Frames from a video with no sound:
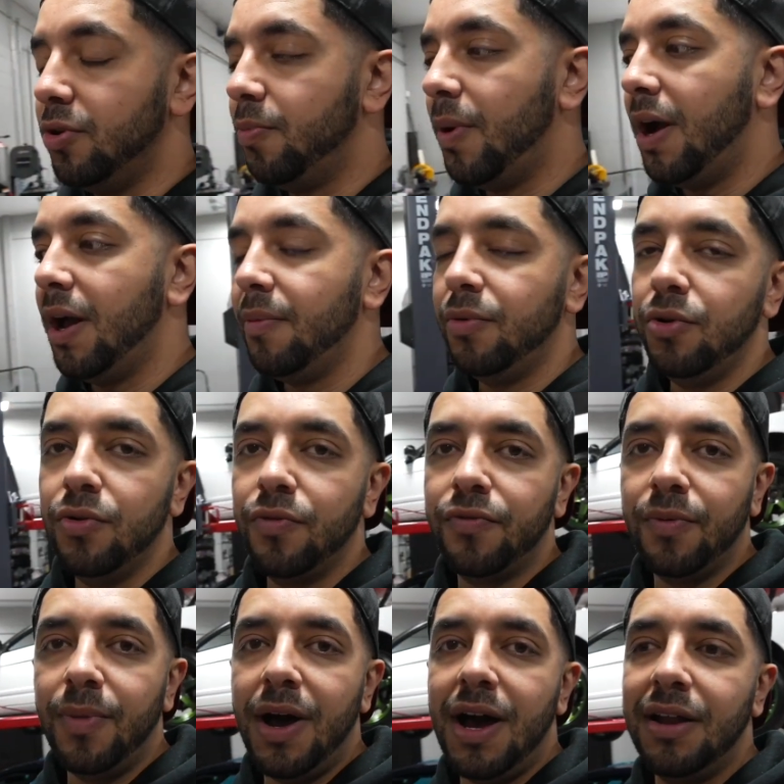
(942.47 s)
you buy them new
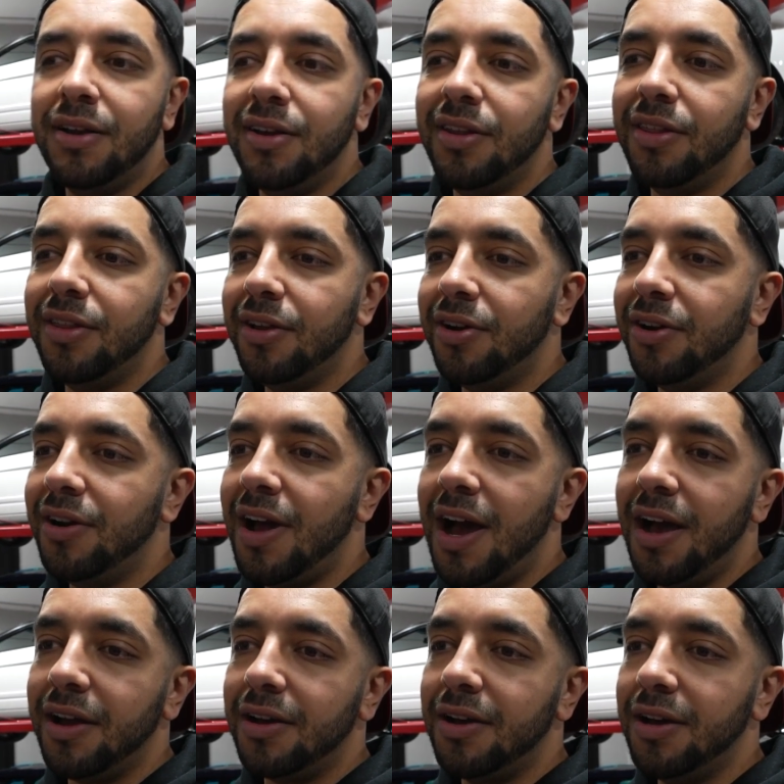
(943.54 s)
from Honda, they're not